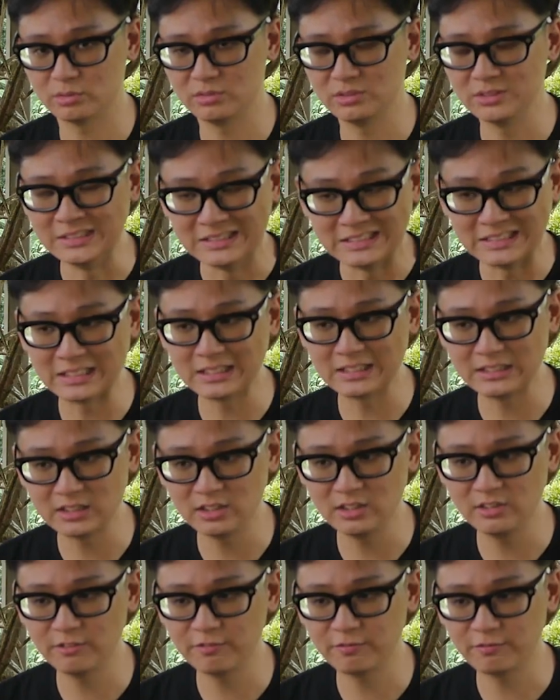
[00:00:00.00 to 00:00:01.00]

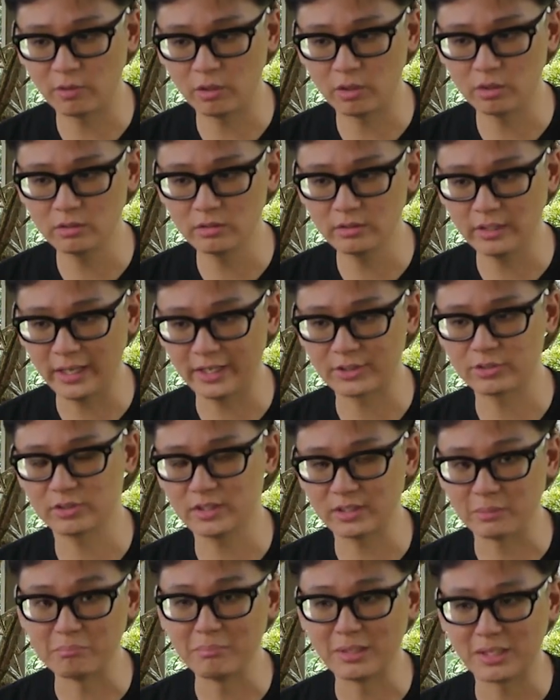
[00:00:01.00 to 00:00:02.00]
nearly fall.
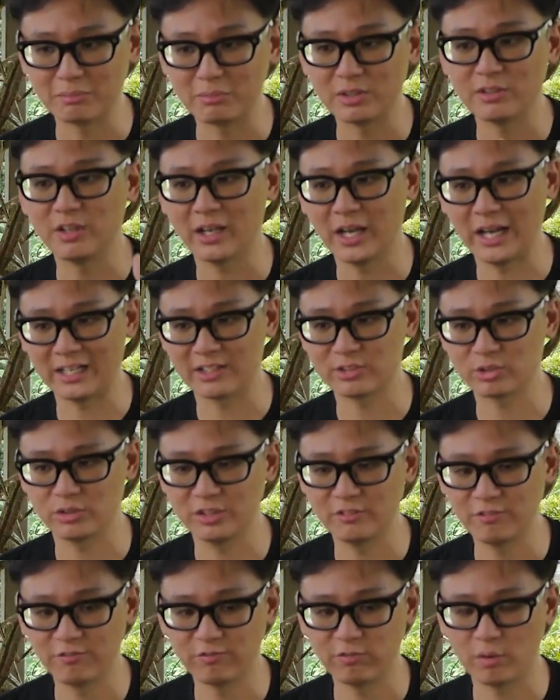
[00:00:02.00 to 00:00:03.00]
Actually, it made me
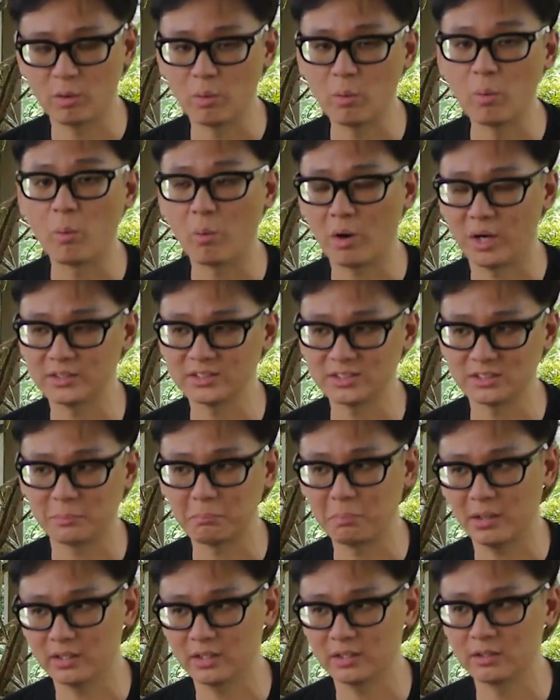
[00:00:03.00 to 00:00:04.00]
actually fall once in the
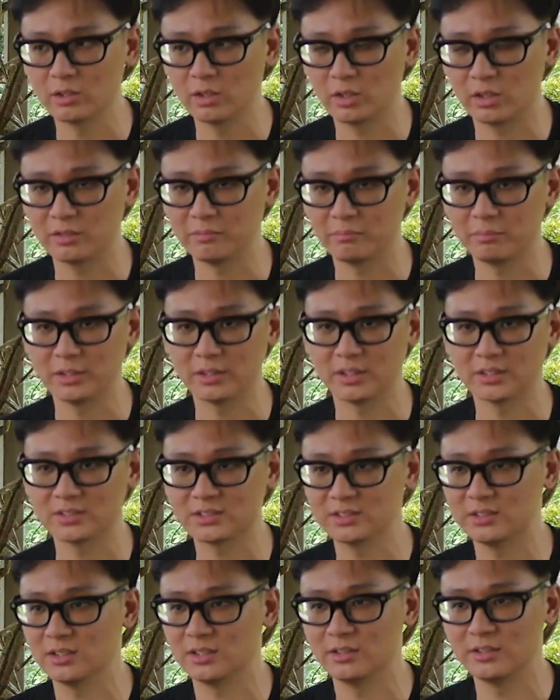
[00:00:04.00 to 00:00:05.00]
parking lot because
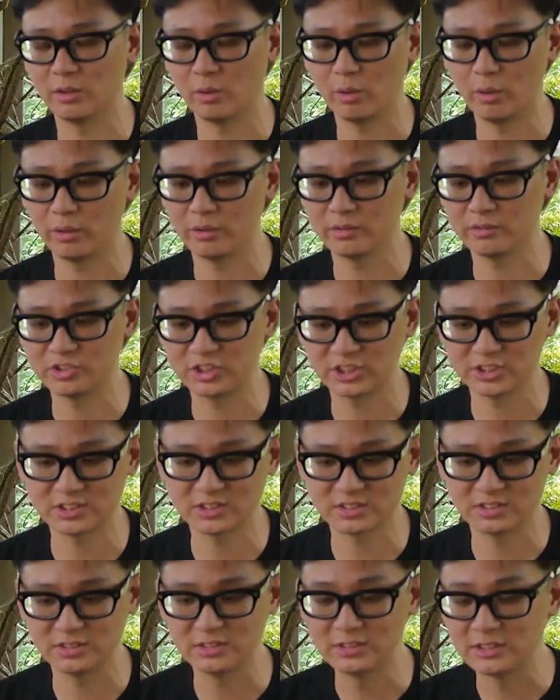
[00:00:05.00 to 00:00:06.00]
the oil just
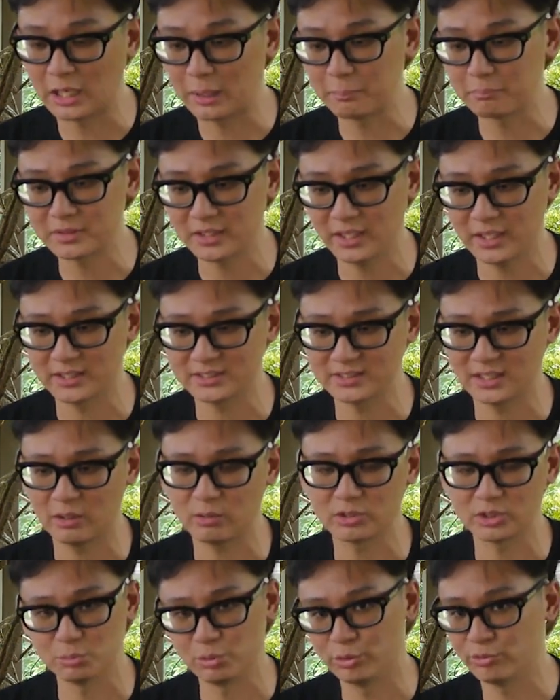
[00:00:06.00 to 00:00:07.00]
dumped as I
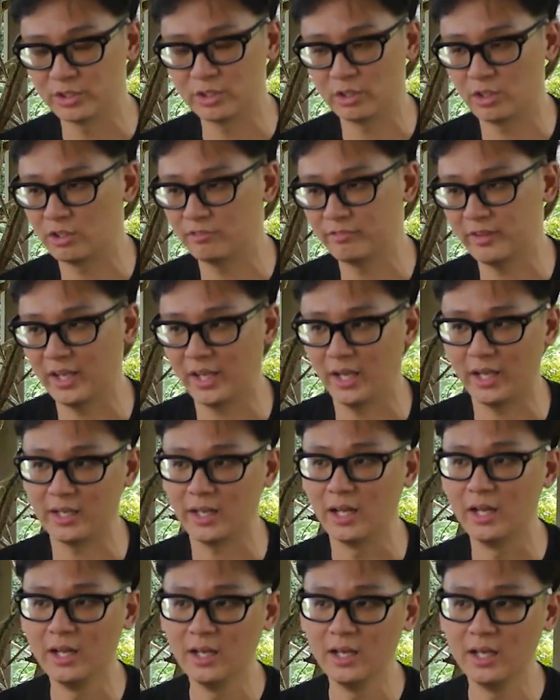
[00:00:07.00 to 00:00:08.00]
was moving off, and
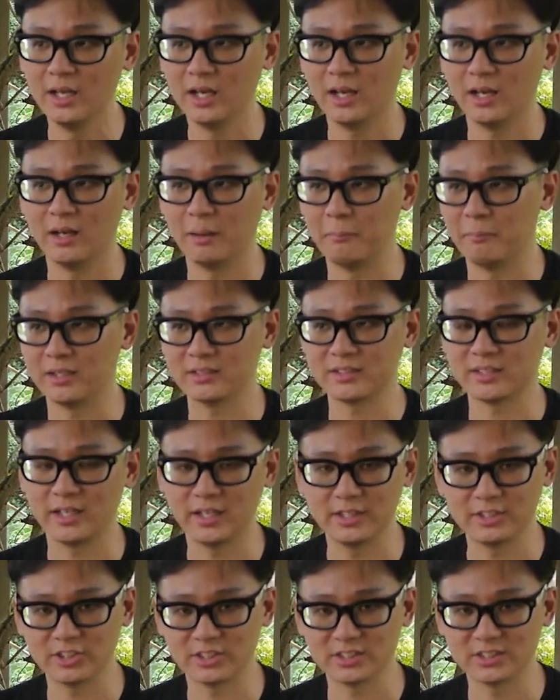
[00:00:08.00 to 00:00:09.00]
my
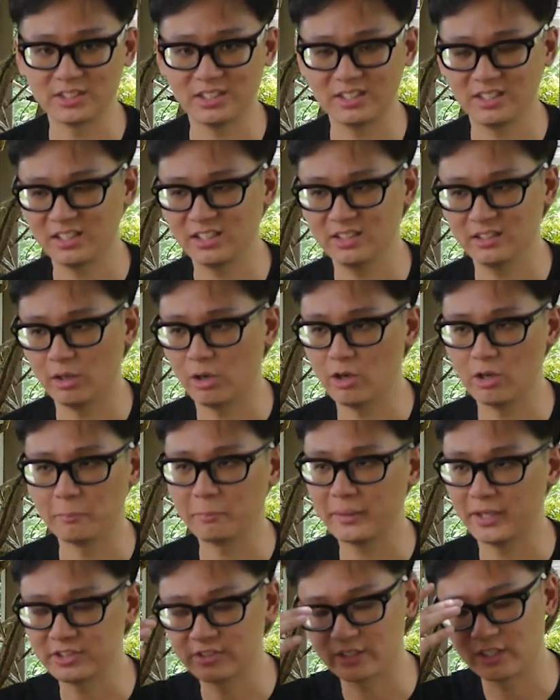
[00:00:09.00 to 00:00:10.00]
tire just hit the oil
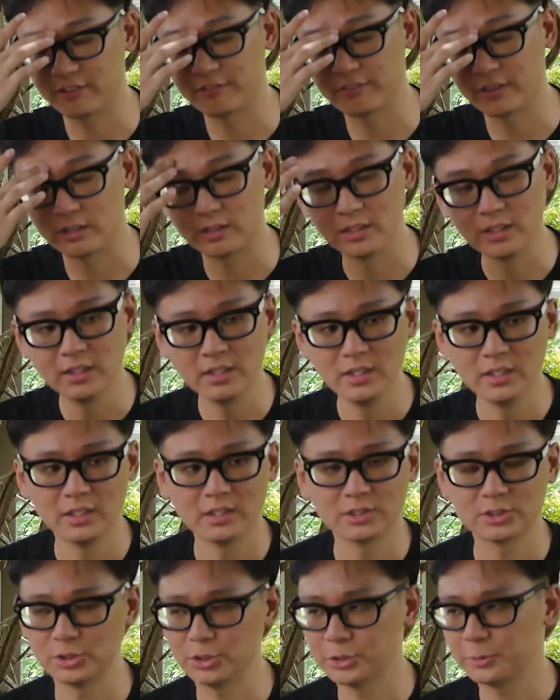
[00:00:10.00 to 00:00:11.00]
patch and I fell.
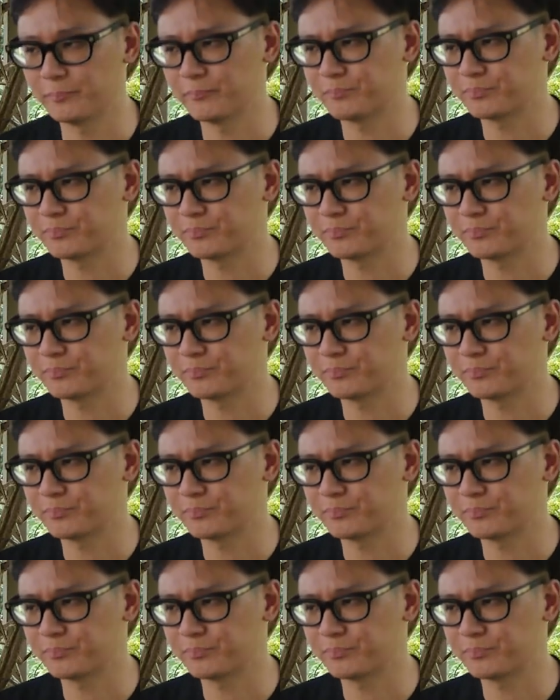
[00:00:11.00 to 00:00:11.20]
So